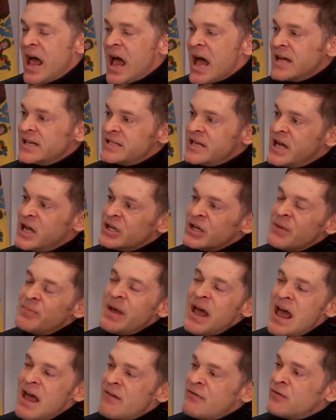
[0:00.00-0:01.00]
has held up
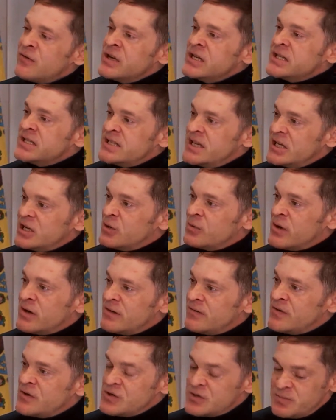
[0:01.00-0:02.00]
every single one
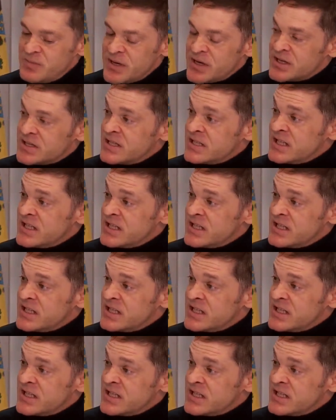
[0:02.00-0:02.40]
of those bills.